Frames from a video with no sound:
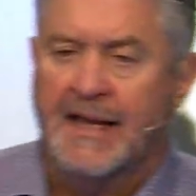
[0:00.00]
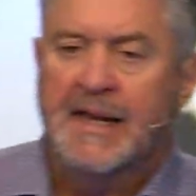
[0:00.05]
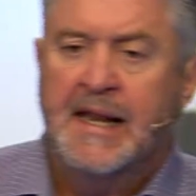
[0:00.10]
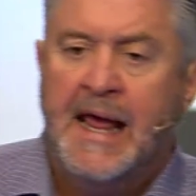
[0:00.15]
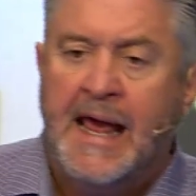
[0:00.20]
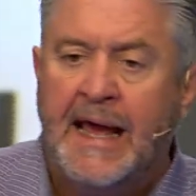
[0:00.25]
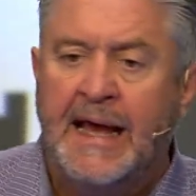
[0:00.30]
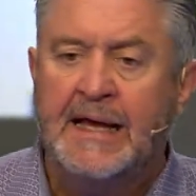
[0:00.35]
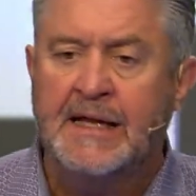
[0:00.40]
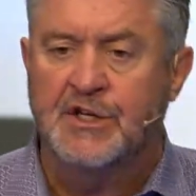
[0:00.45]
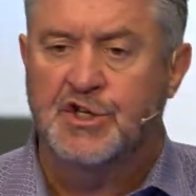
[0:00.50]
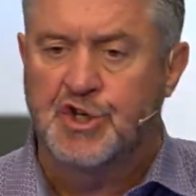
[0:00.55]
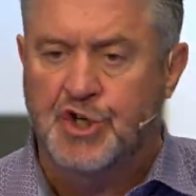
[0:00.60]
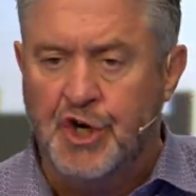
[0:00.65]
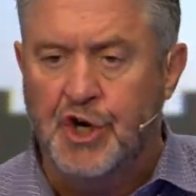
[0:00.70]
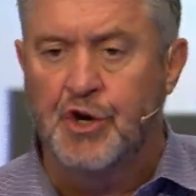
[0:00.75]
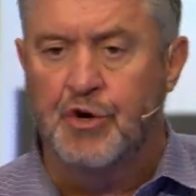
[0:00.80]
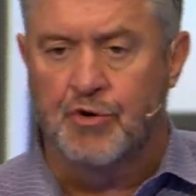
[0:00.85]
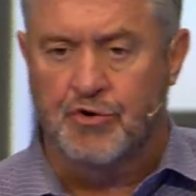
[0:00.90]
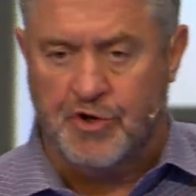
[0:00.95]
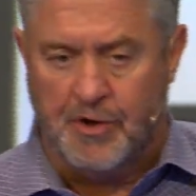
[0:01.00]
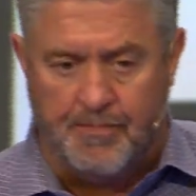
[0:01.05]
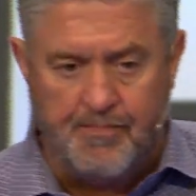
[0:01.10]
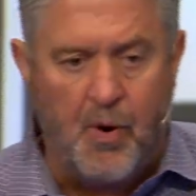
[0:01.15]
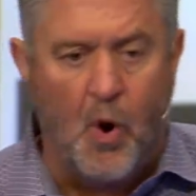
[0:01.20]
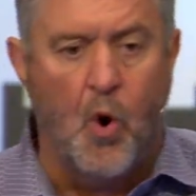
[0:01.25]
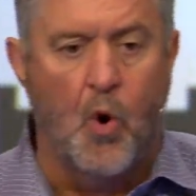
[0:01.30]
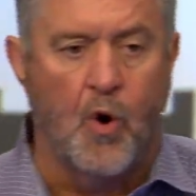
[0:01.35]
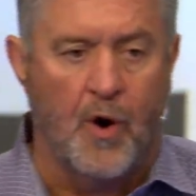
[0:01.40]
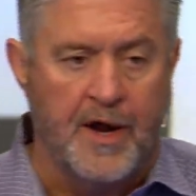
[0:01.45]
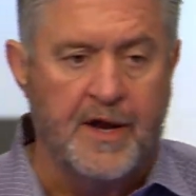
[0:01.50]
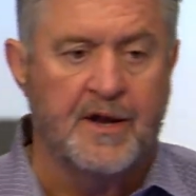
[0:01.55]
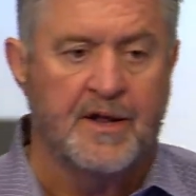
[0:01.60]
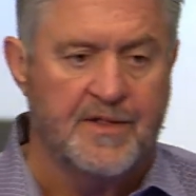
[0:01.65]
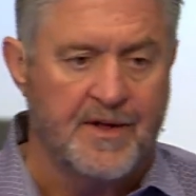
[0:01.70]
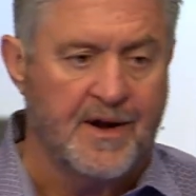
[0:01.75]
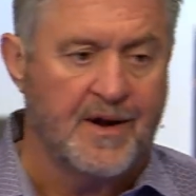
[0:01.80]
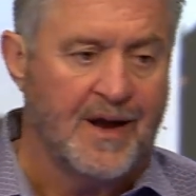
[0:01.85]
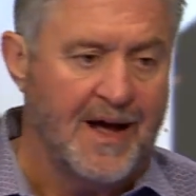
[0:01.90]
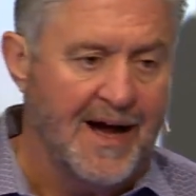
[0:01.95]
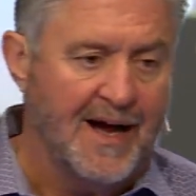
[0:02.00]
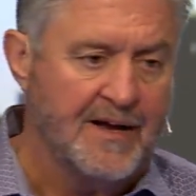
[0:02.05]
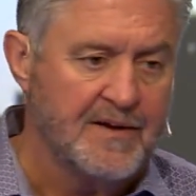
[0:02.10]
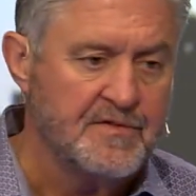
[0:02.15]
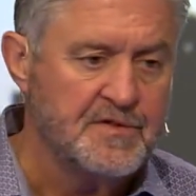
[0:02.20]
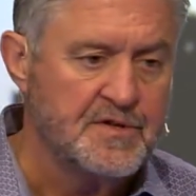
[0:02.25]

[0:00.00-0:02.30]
needs you to pour into their lives.